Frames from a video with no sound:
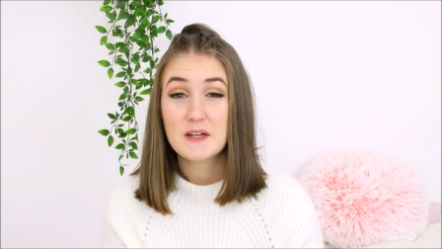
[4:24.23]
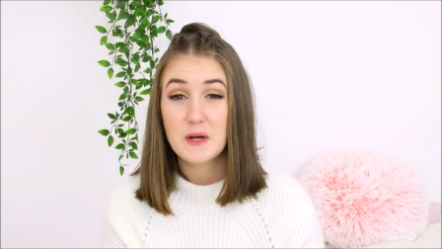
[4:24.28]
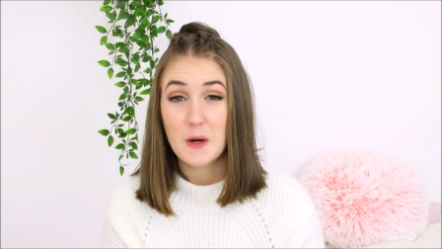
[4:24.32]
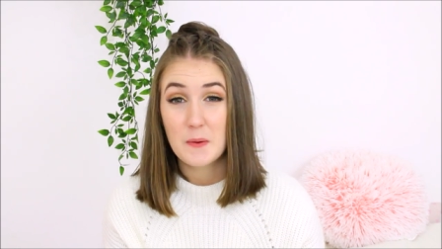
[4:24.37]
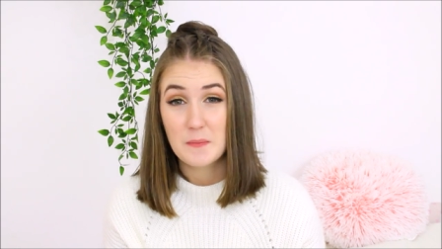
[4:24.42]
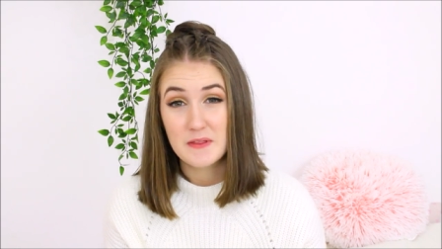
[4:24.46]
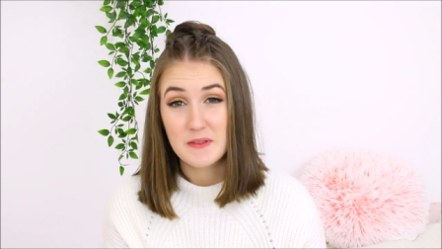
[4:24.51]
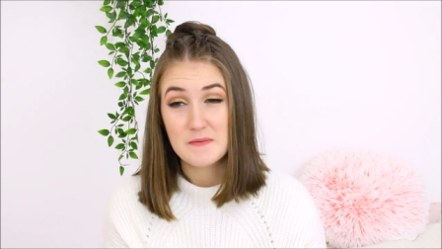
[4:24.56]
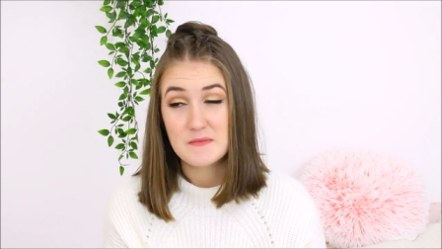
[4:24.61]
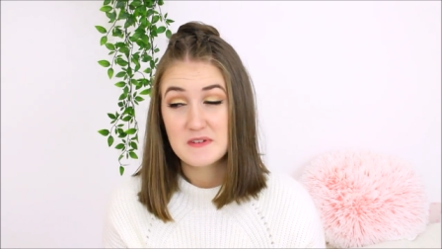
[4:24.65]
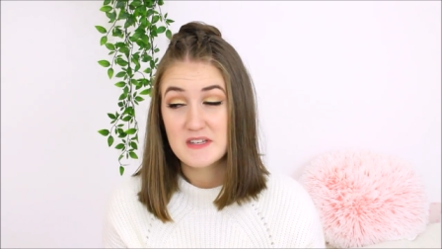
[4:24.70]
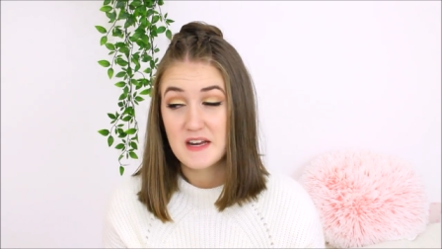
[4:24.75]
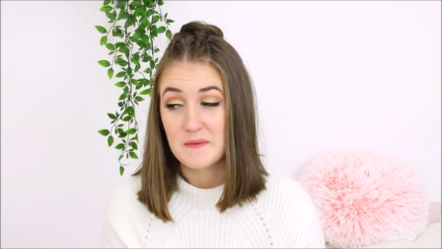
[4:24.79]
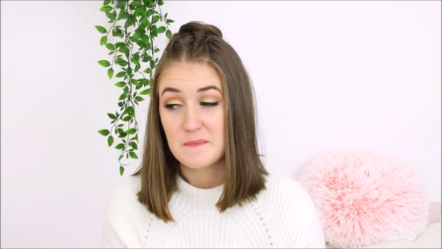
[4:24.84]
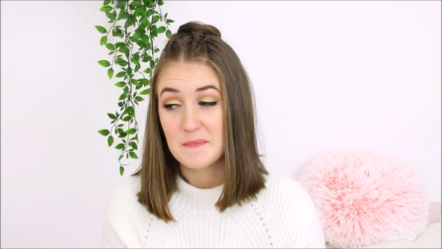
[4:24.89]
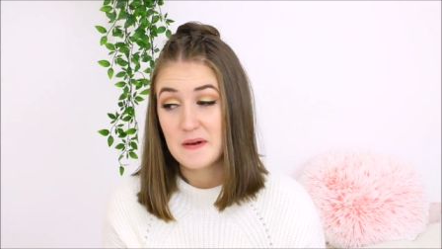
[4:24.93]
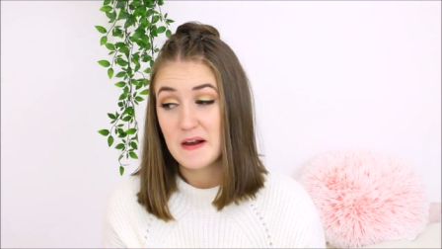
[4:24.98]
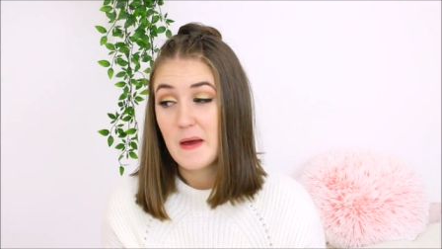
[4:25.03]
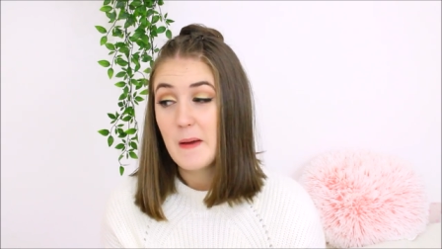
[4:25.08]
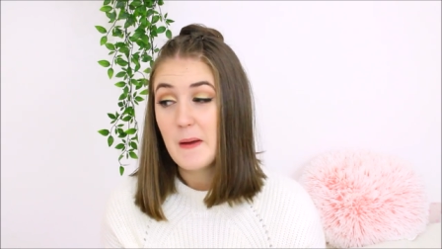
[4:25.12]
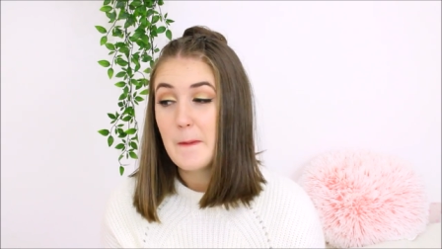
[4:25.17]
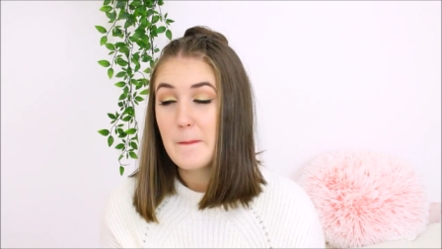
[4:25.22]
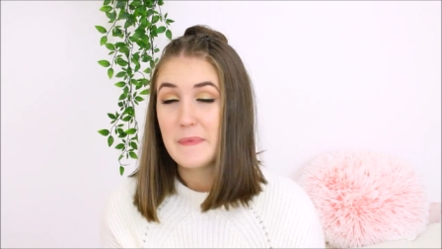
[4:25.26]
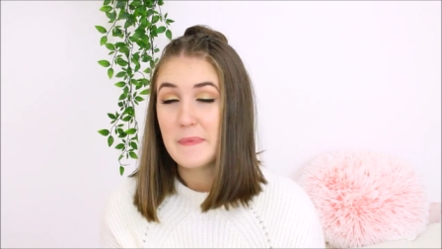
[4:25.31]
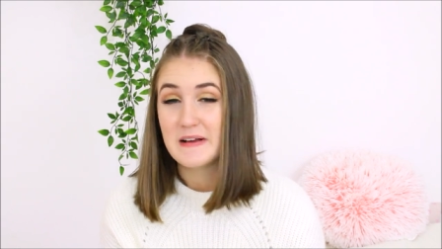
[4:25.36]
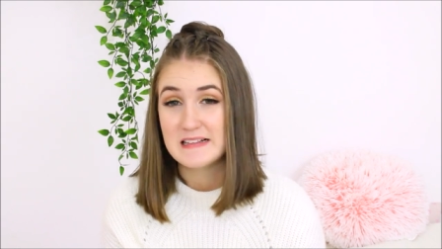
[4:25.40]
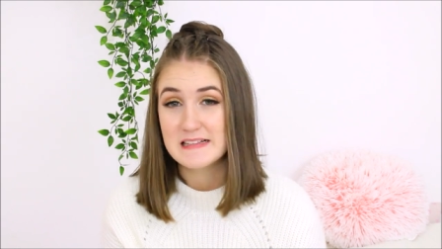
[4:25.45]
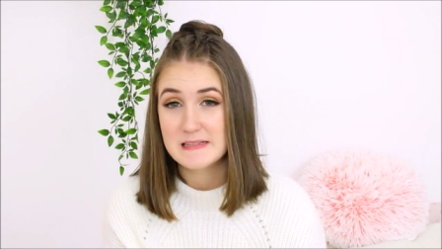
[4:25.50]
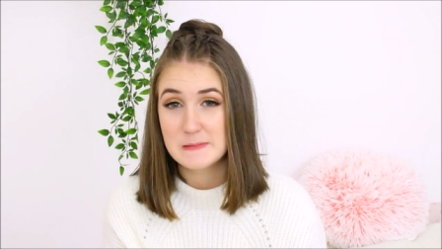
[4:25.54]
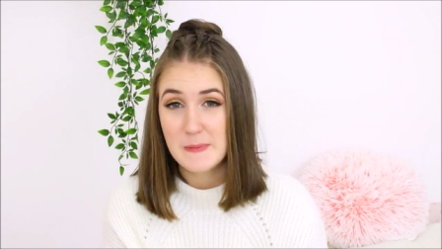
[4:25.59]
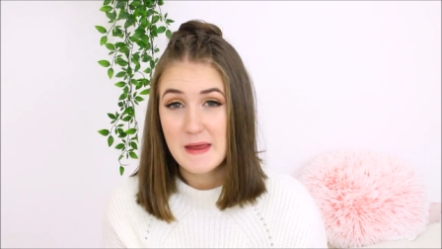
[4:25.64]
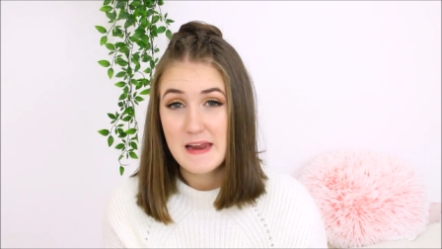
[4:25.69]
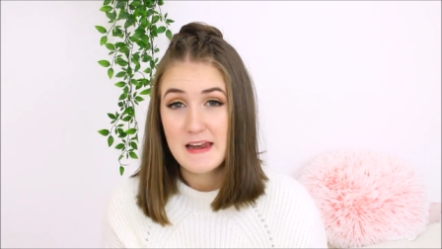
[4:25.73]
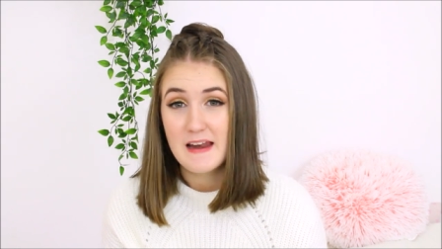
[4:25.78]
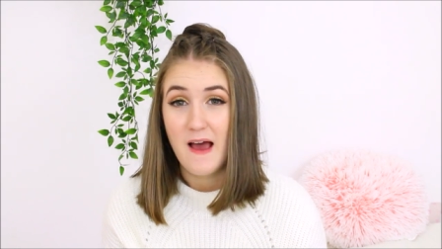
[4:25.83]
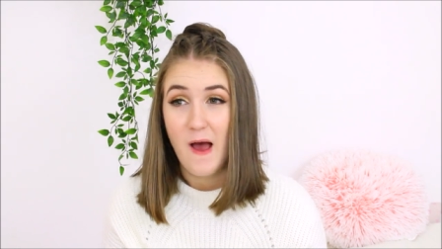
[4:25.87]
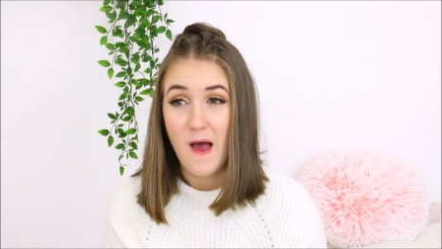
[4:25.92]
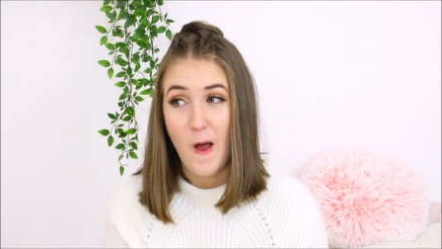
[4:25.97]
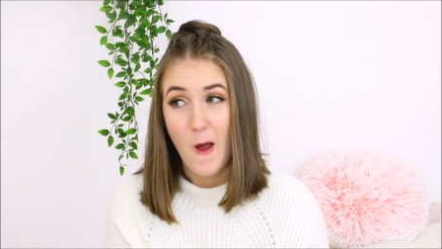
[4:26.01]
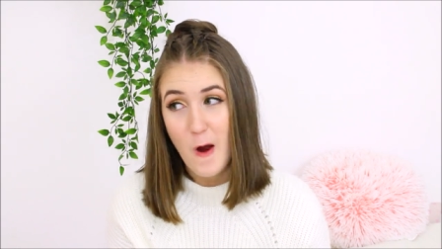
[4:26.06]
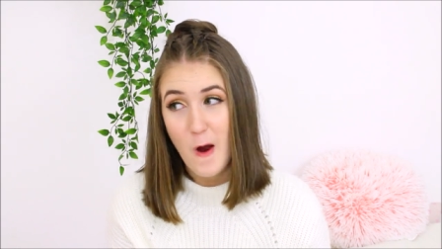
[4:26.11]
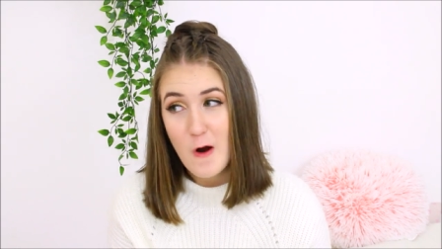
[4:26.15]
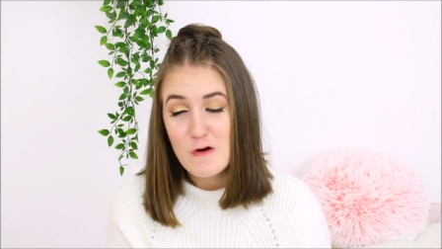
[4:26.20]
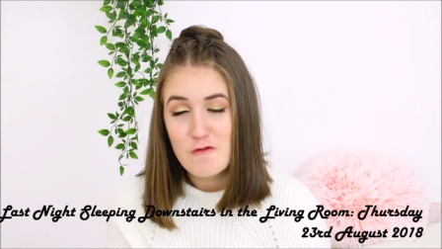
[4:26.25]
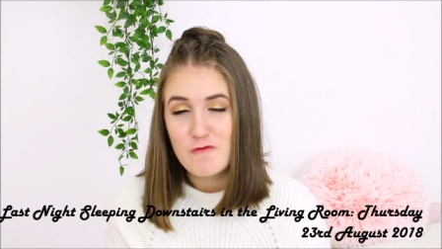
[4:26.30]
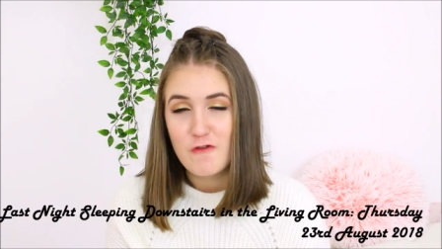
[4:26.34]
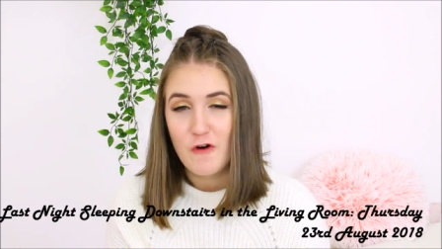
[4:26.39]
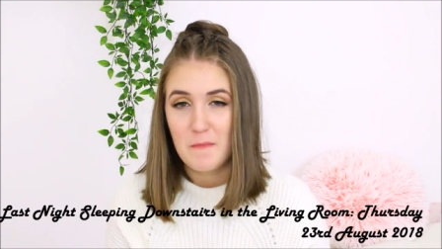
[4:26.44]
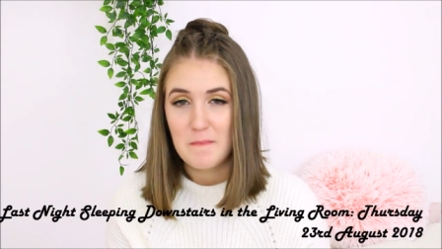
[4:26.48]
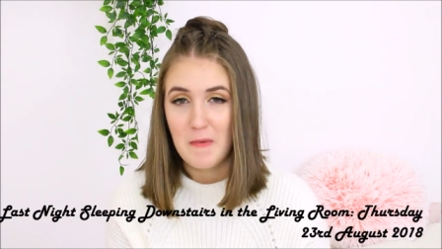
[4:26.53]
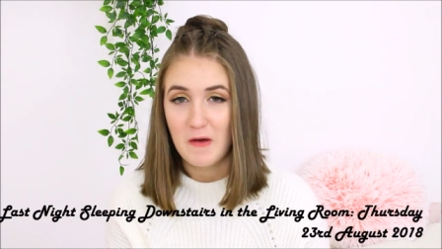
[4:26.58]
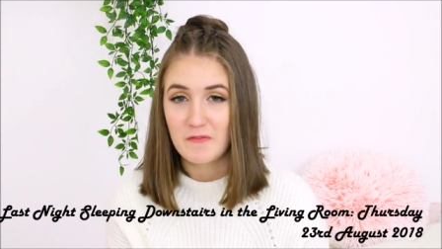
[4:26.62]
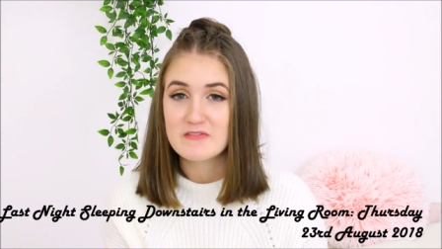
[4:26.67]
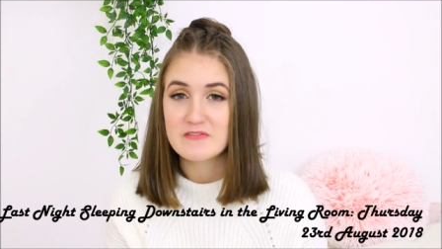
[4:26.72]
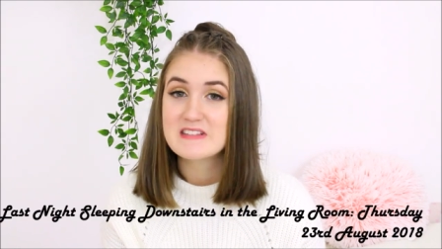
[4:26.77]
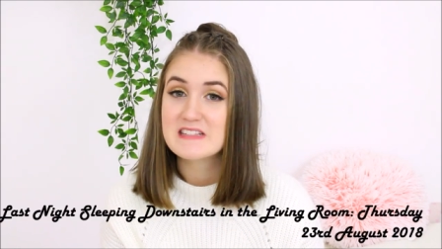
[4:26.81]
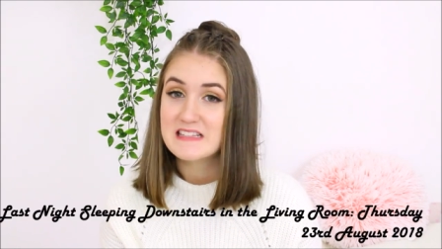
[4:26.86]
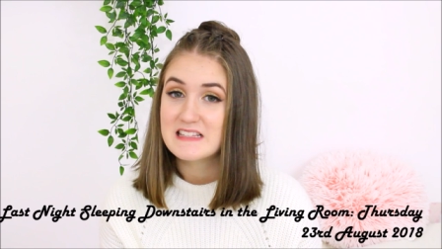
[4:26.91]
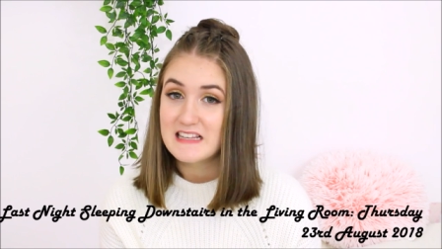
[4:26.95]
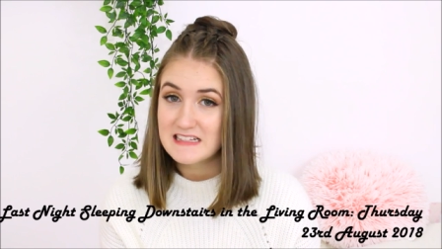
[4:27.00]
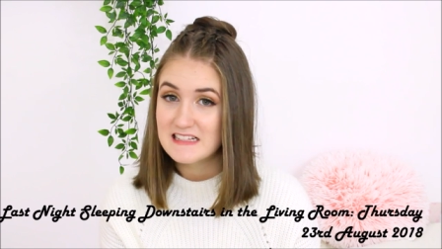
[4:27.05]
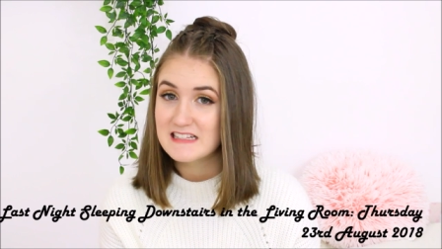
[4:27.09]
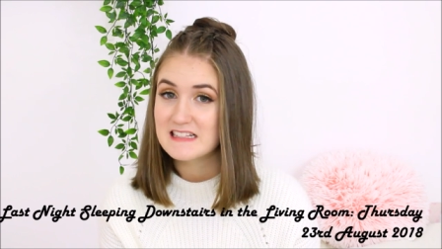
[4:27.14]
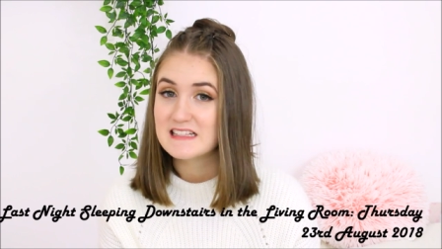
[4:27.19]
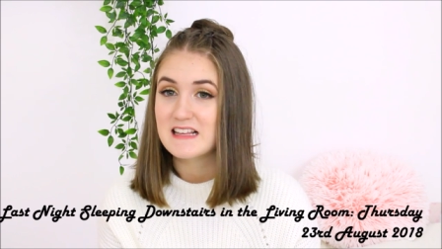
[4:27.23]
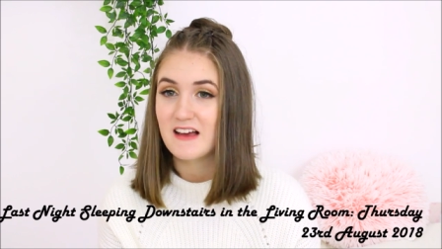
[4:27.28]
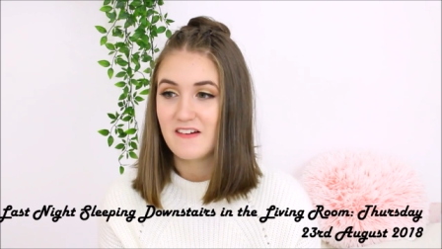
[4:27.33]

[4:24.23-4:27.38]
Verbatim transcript: comment them down below, because it's been over a month since